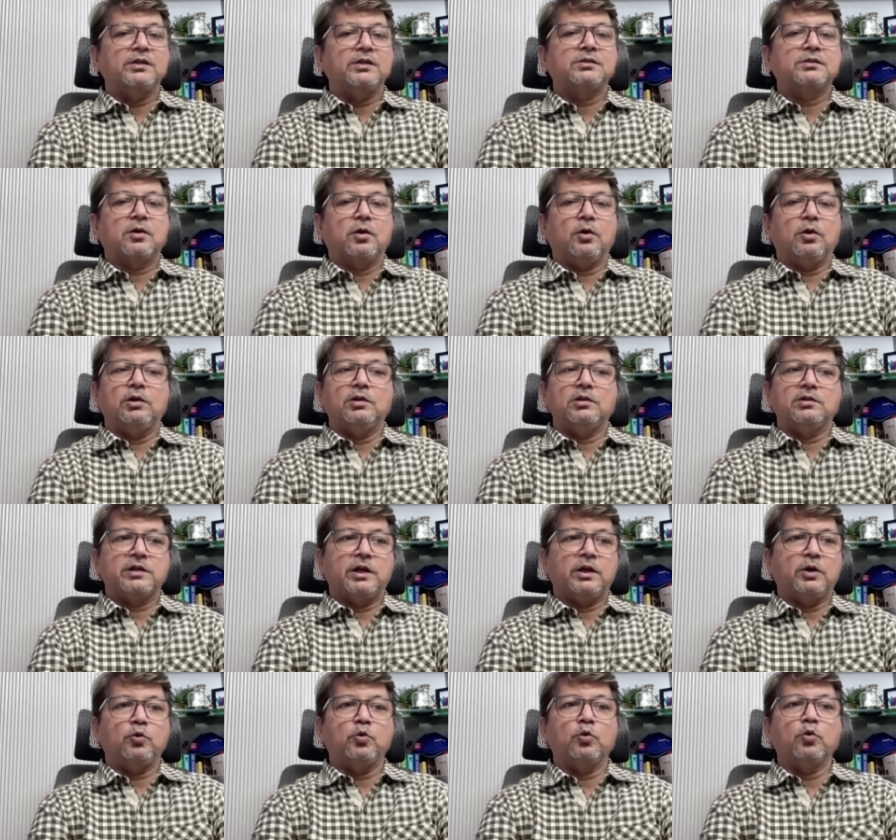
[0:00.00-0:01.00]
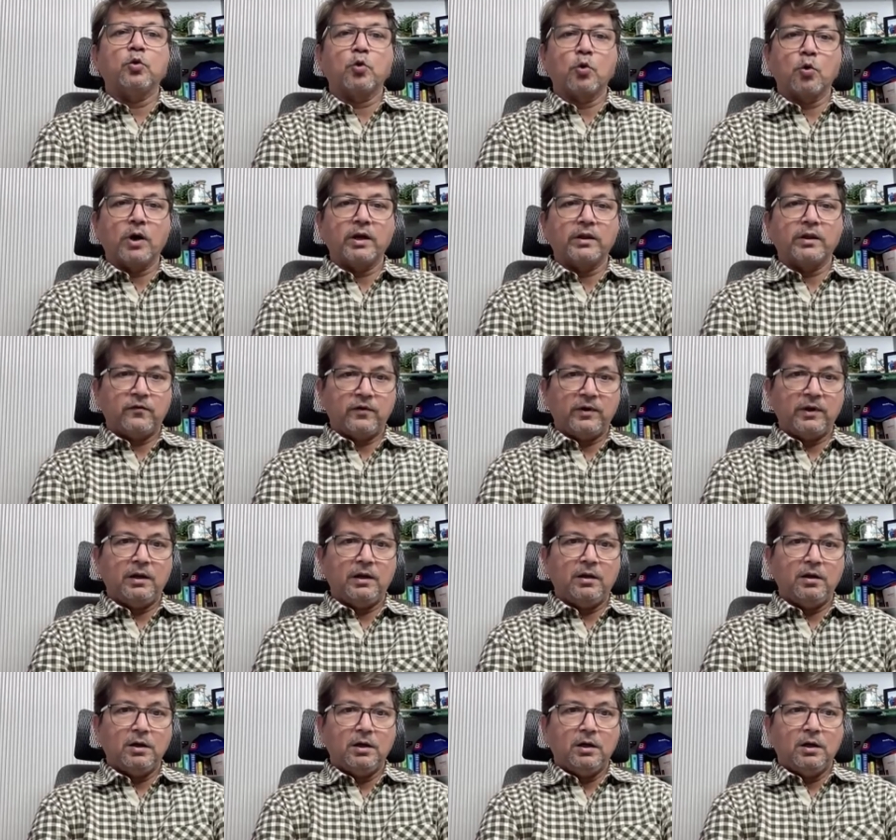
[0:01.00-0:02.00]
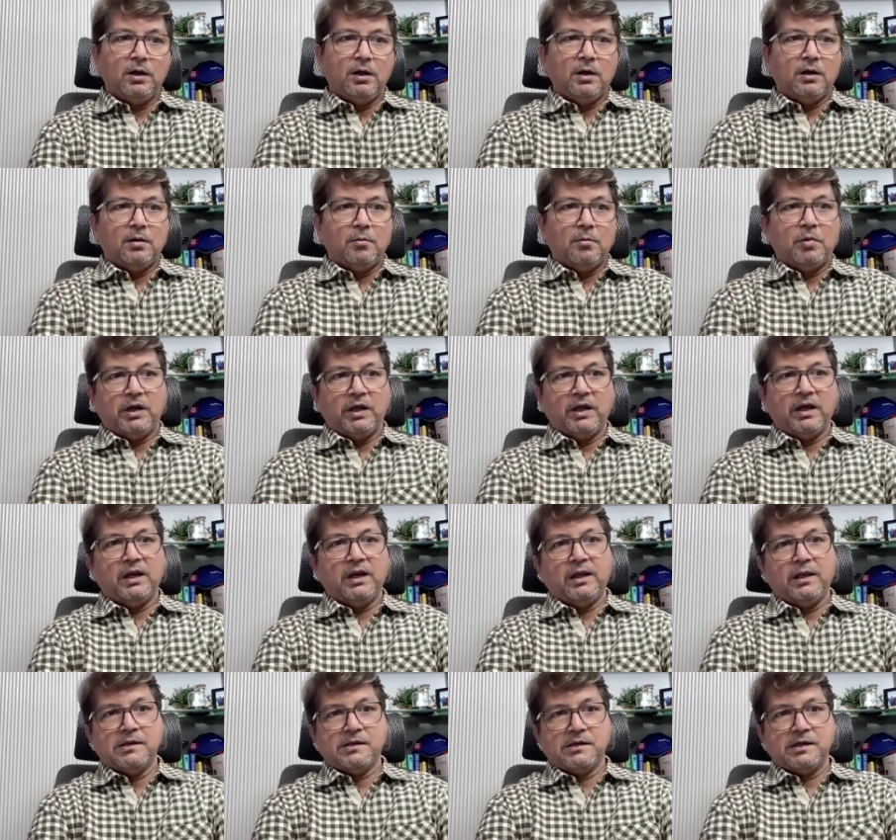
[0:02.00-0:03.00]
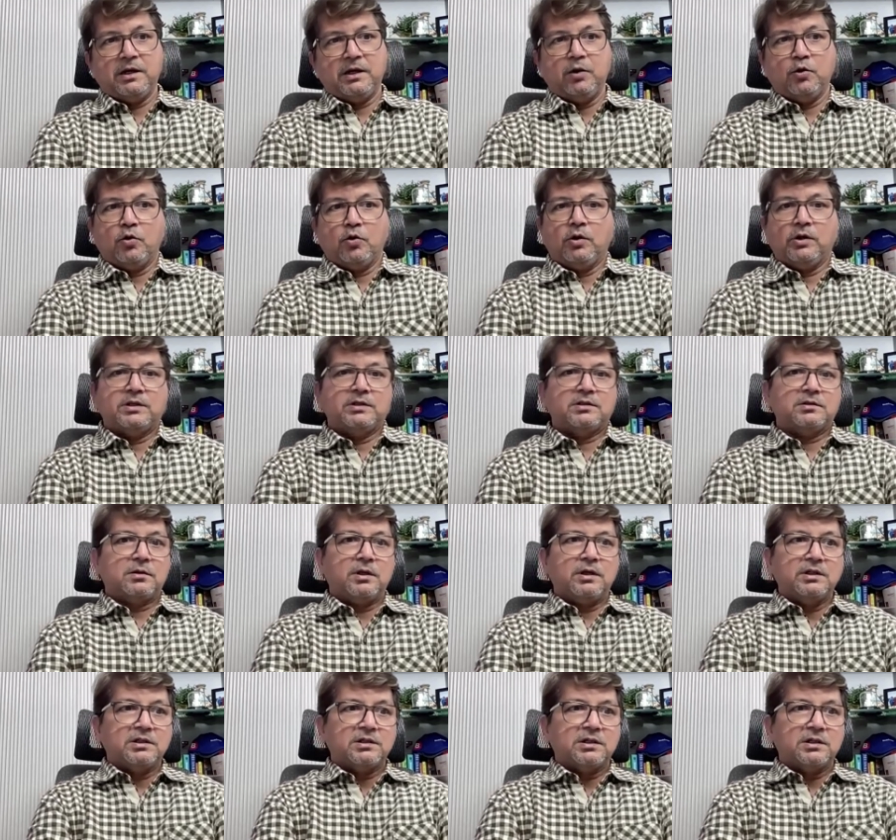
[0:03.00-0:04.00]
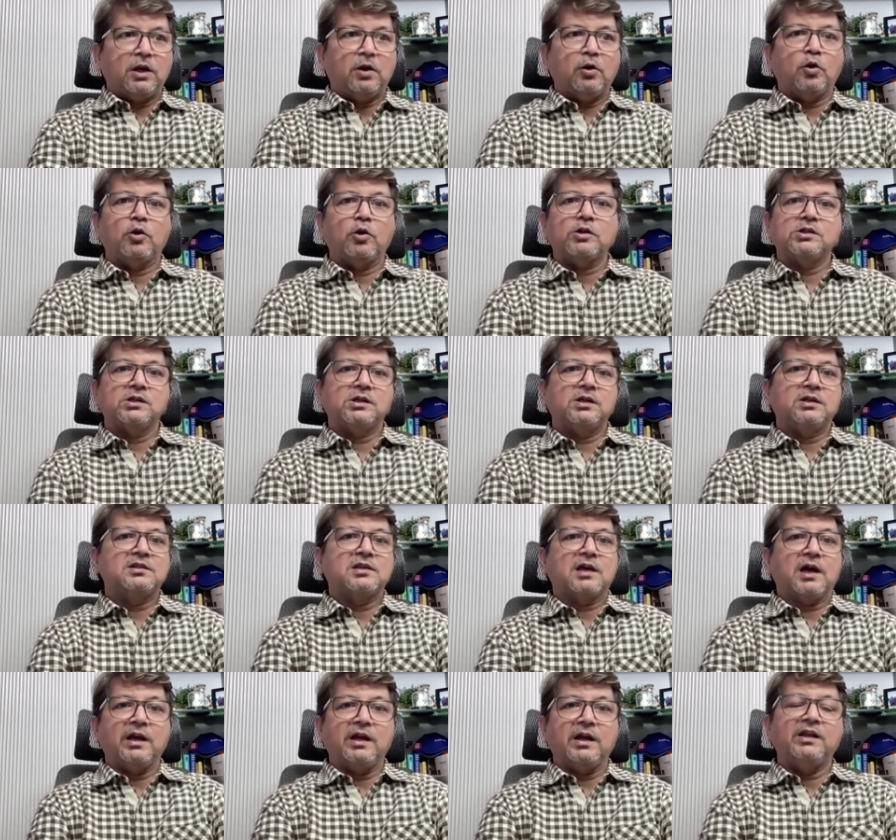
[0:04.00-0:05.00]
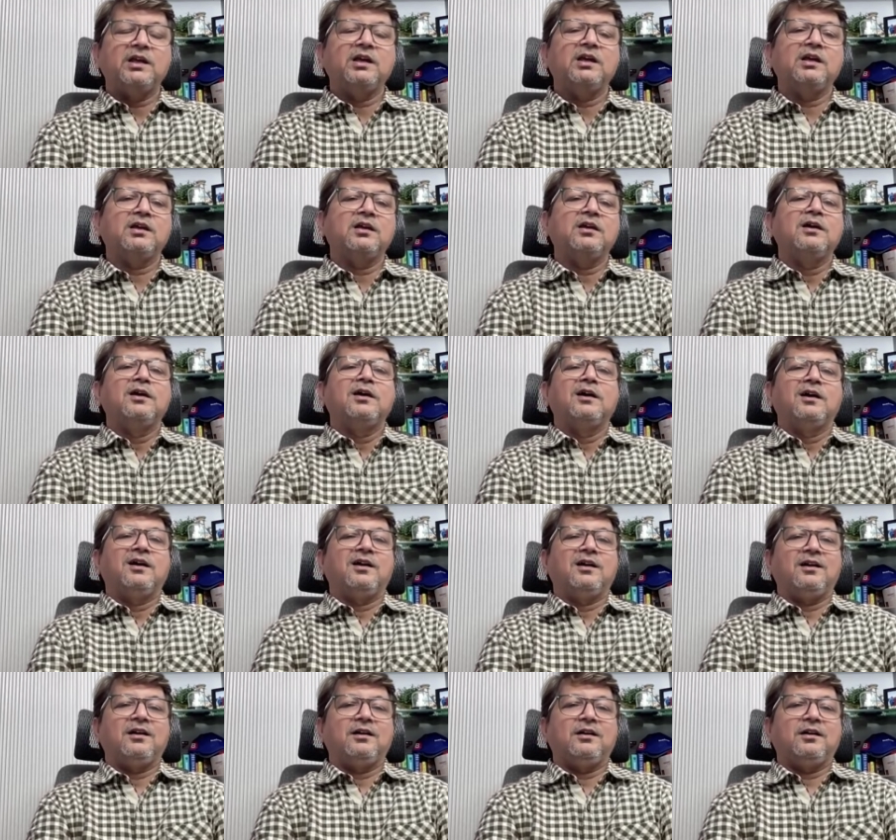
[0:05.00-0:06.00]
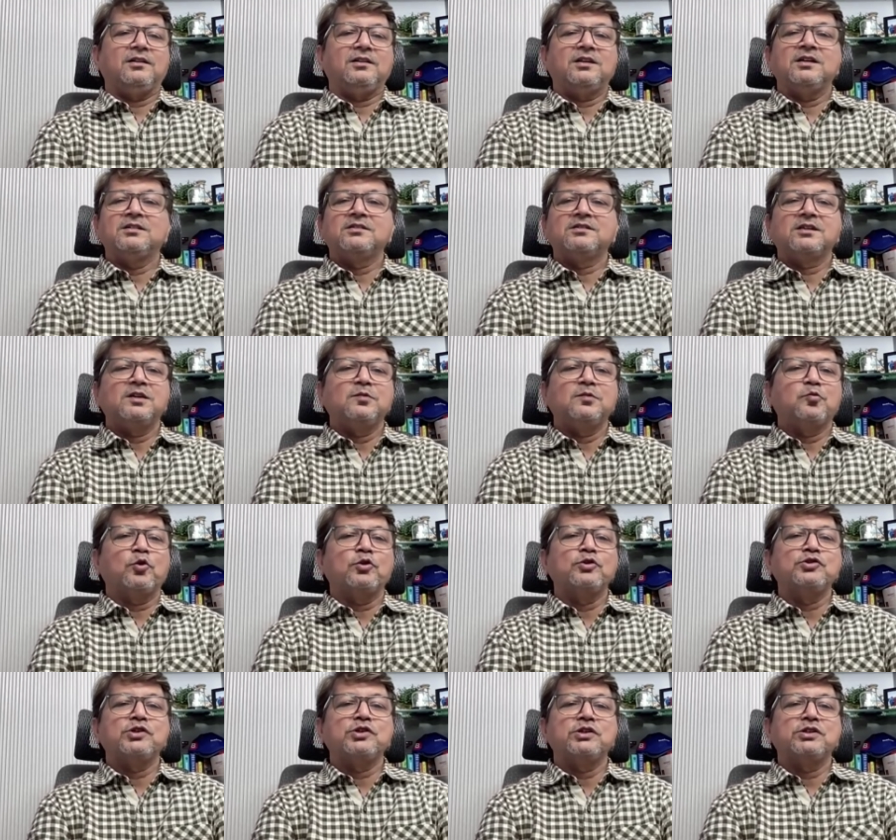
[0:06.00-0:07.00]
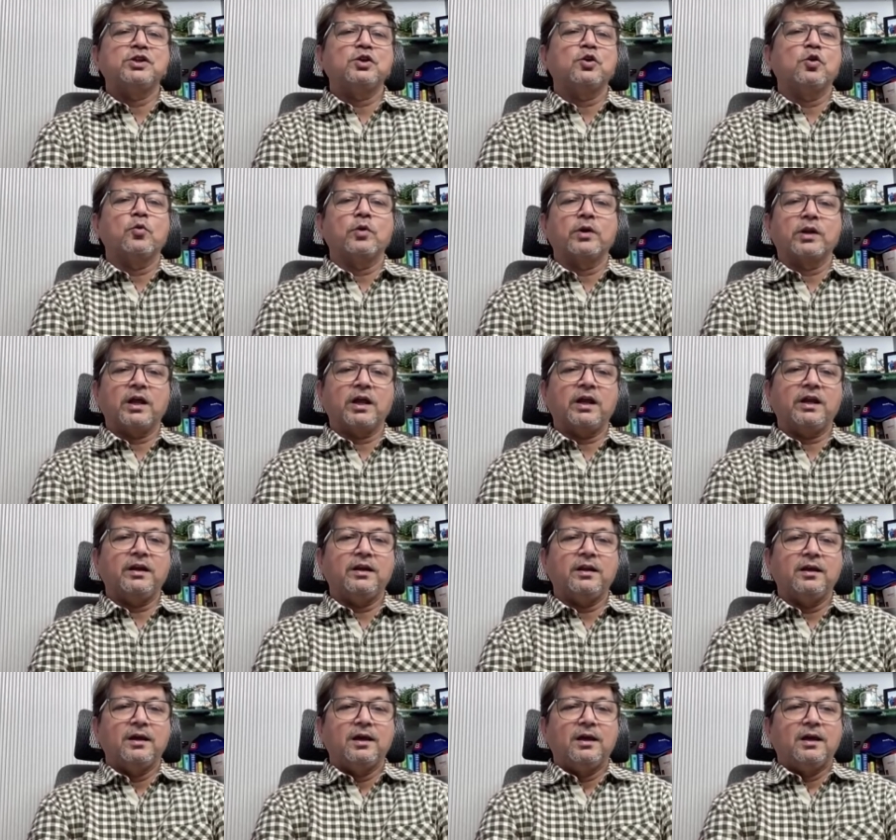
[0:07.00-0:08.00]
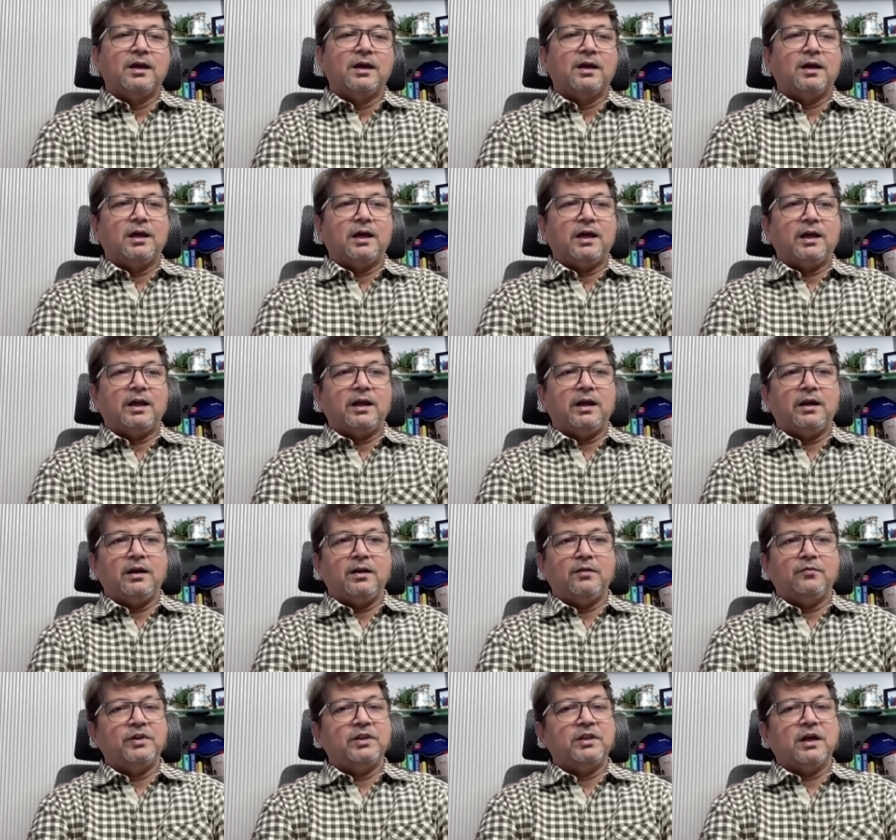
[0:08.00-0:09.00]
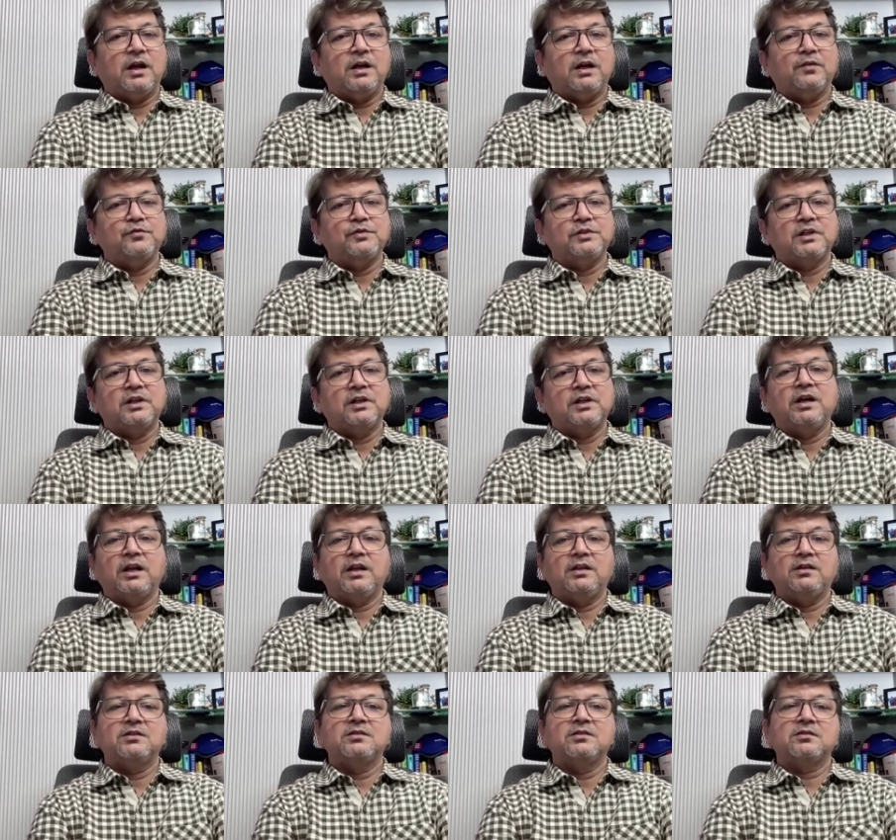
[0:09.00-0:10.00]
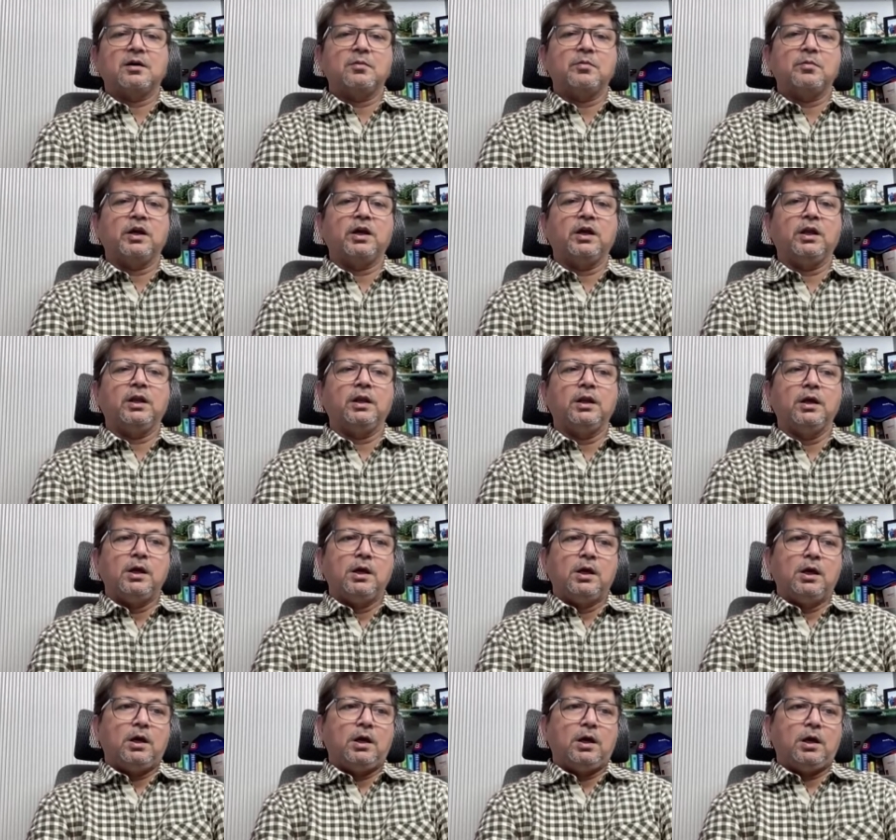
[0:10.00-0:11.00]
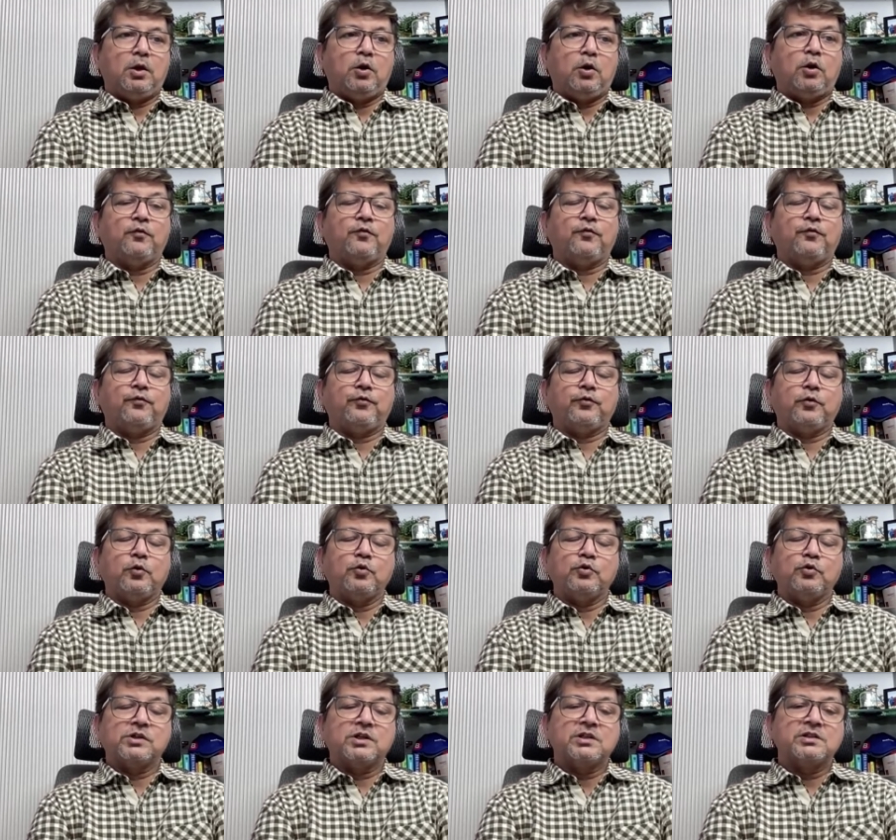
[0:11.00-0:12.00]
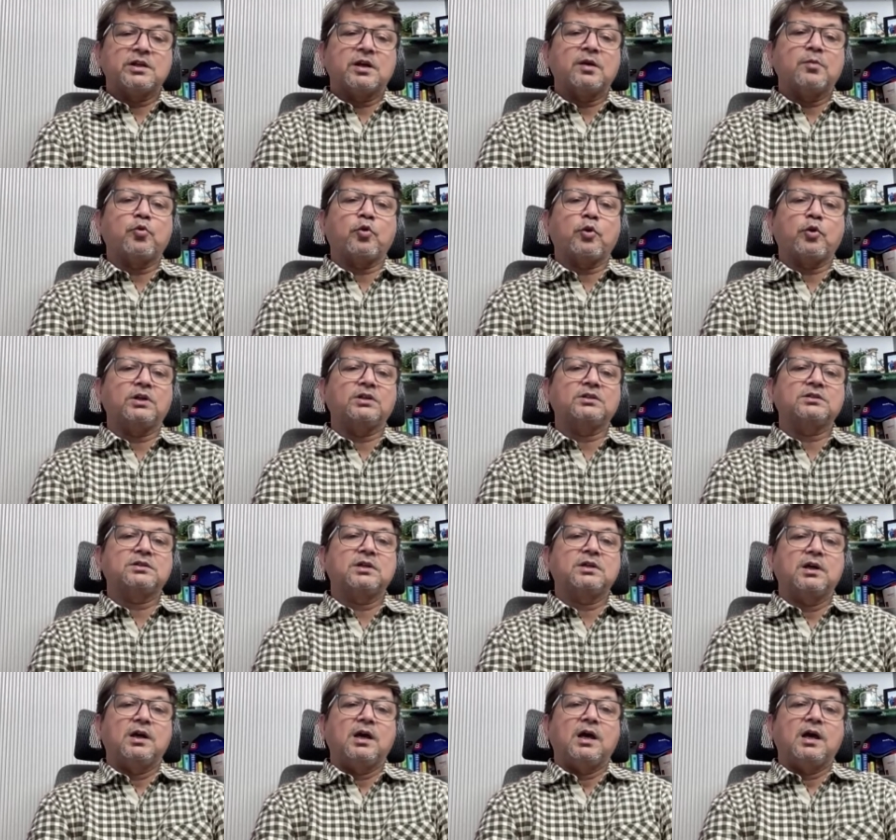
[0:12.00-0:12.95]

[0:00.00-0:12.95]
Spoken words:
is all set to grow, I feel. But again, as I said, it's technology, it's IT. Things keep on changing overnight, and with artificial intelligence coming in, a lot of solutions and products